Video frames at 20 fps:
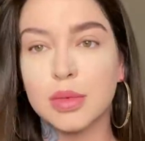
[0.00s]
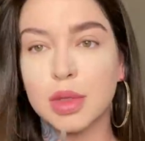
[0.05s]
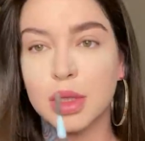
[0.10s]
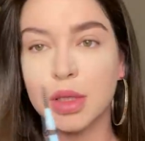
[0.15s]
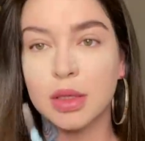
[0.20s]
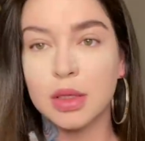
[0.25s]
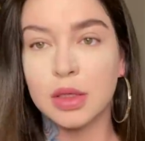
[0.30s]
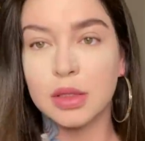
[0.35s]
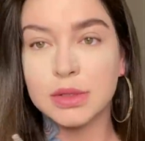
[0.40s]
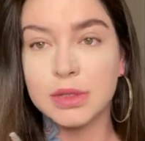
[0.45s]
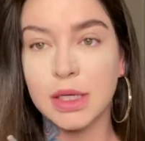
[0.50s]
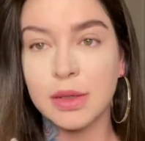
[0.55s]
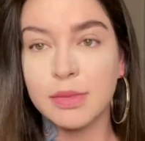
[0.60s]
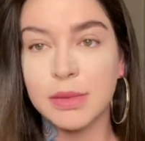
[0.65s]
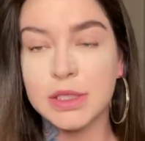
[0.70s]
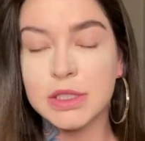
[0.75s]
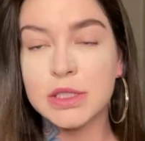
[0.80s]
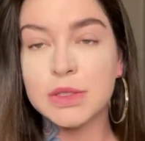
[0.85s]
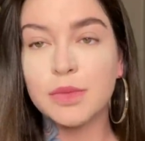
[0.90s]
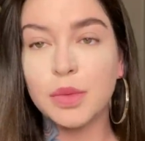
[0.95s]
And I'll take my
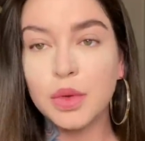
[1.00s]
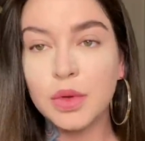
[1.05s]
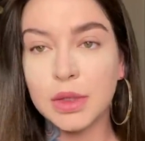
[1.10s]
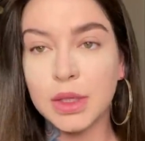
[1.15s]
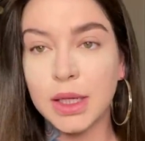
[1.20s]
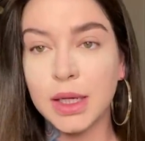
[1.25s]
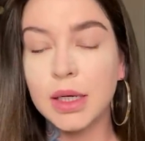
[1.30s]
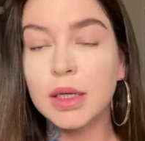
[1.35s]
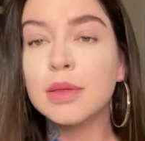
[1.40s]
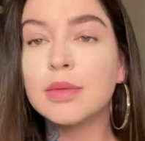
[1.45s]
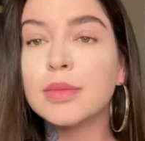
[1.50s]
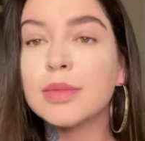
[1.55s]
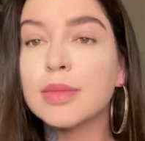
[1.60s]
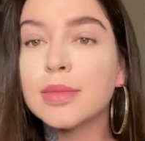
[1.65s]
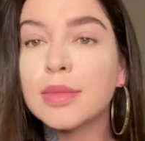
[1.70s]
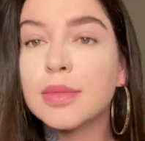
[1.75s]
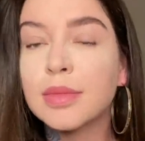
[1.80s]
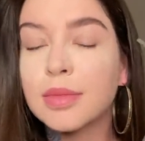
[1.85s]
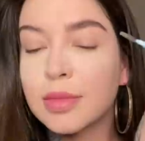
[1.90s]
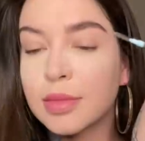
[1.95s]
spoolie
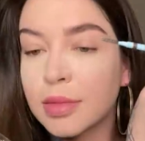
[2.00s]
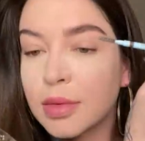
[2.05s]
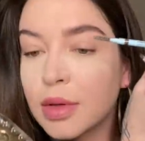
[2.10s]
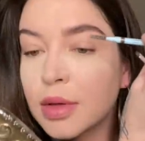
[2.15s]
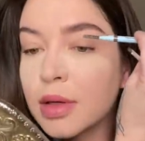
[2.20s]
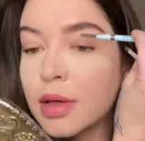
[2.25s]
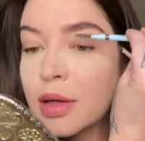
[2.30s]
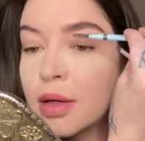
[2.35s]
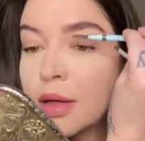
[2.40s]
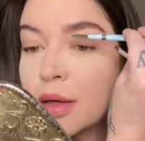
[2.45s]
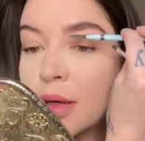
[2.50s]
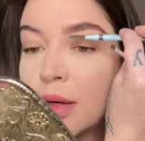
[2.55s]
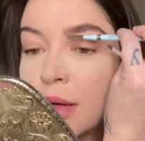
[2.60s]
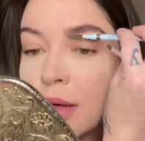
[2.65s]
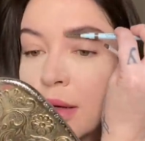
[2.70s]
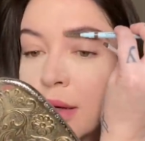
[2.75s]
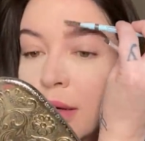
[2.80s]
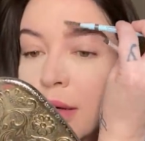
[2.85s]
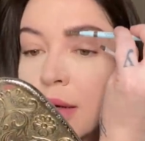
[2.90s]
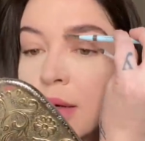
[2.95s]

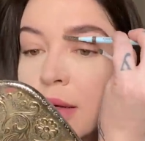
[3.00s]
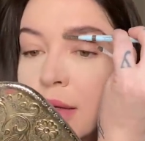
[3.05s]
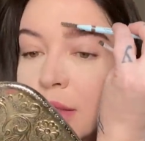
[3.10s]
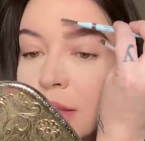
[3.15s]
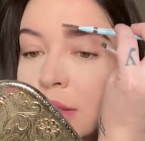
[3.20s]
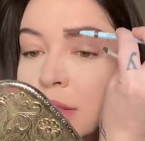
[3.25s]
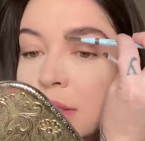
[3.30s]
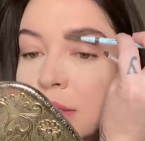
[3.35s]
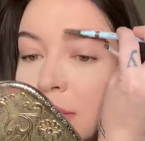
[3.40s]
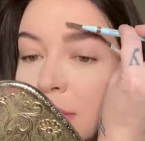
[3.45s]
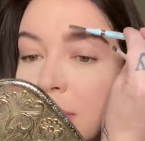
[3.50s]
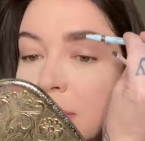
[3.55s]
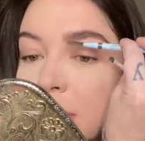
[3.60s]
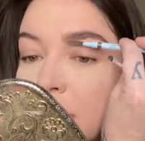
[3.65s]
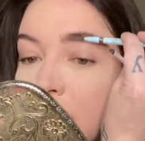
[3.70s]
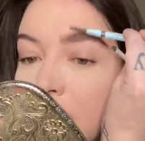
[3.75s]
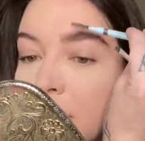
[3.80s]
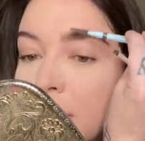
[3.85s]
and just